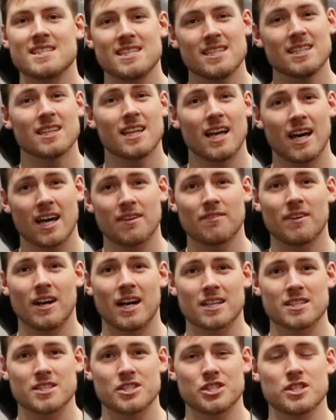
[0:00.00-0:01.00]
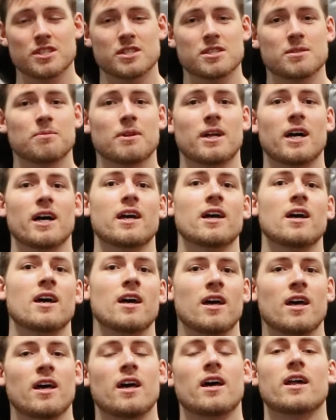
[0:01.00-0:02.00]
see a lot of oxygen supply.
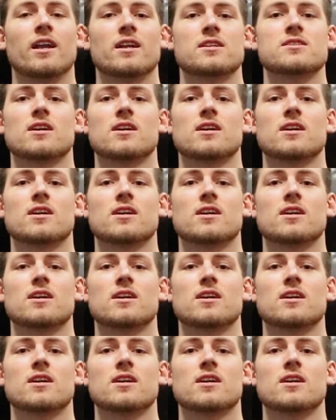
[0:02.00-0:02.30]
And